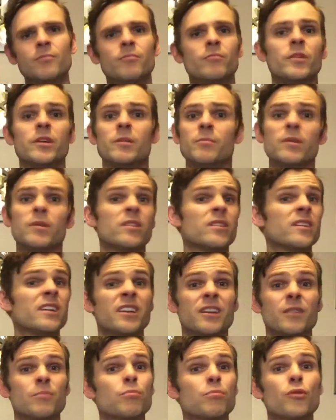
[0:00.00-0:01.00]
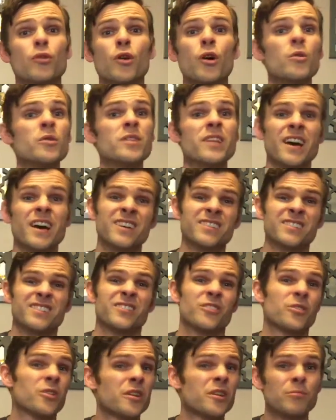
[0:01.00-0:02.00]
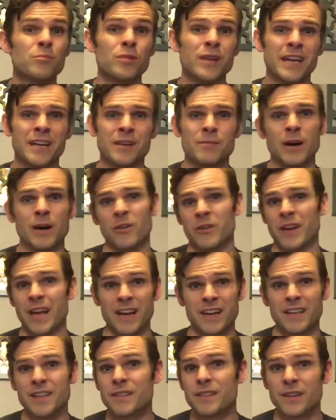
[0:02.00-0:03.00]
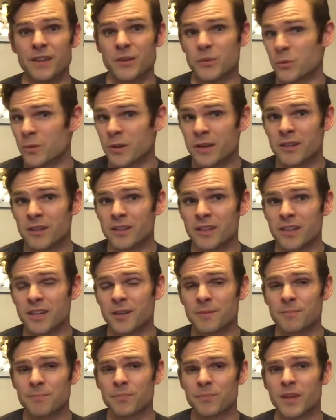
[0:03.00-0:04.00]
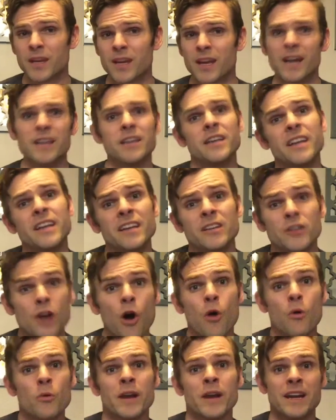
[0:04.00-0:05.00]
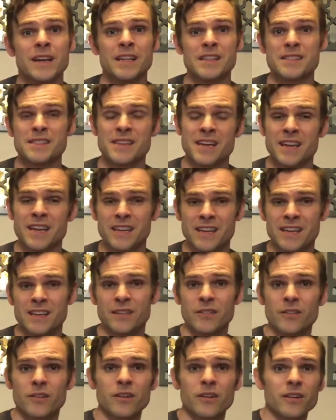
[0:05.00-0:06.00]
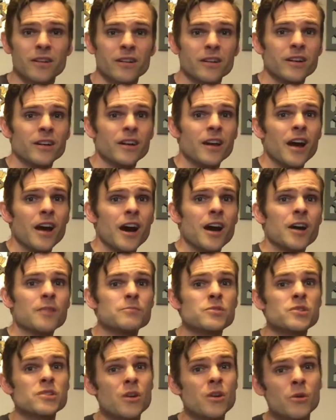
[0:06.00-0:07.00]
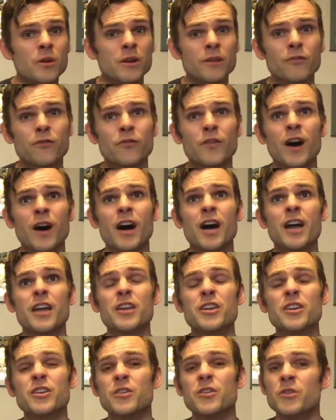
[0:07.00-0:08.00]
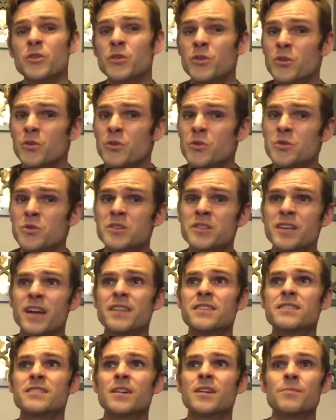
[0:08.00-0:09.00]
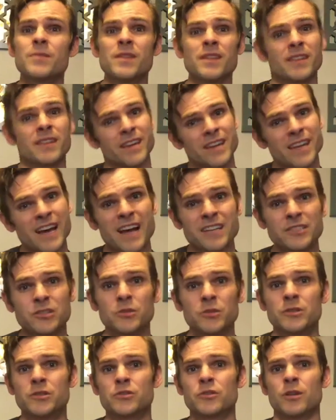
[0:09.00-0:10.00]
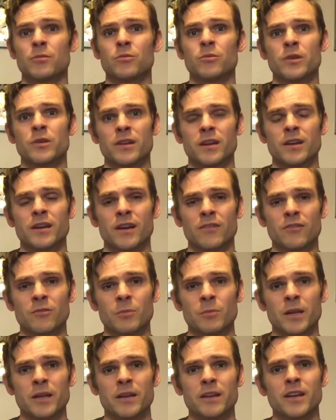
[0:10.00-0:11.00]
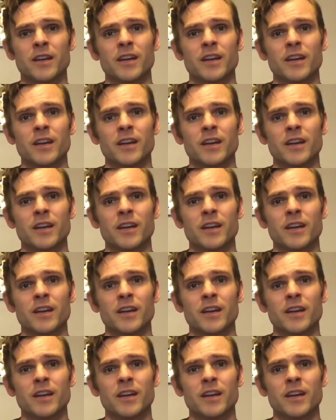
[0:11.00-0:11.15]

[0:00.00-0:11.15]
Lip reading: the ability to protest or complain about anything, really. And you didn't own anything either. So if you said something that got you in trouble with the government,